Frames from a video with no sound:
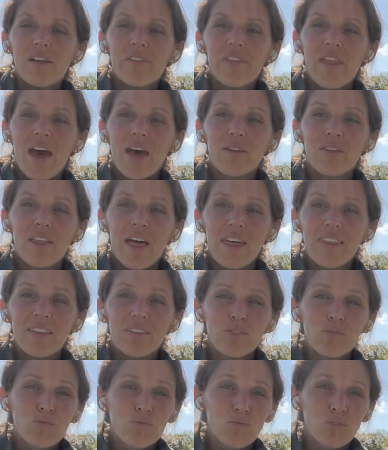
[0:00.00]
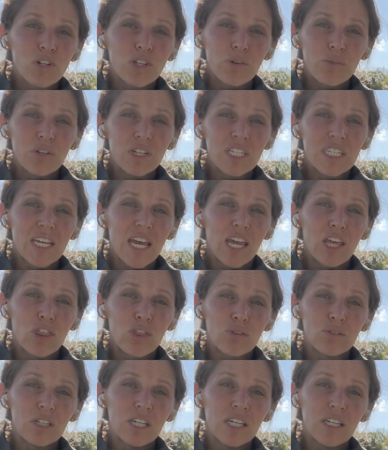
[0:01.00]
That really, really tight.
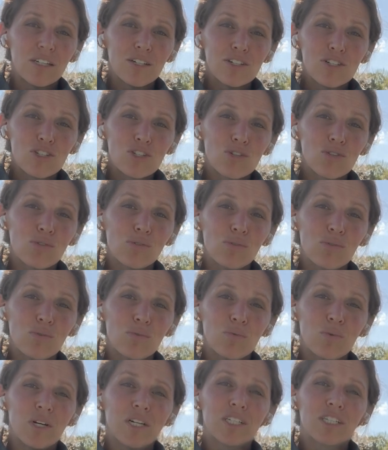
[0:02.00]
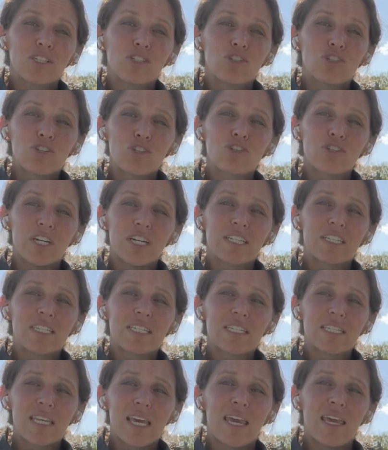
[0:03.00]
3, 2, 1.
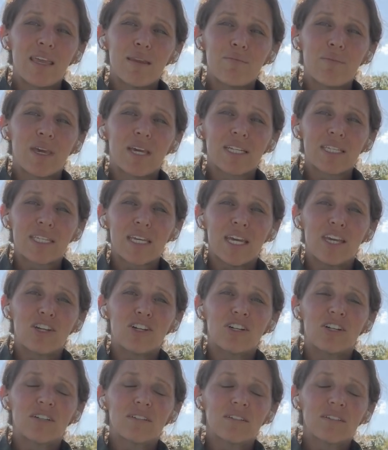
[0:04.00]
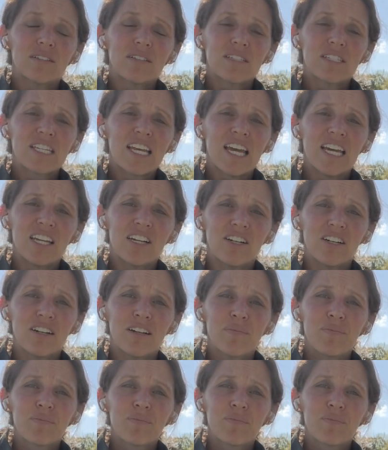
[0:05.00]
Constrict, tight. Make it tighter, tighter.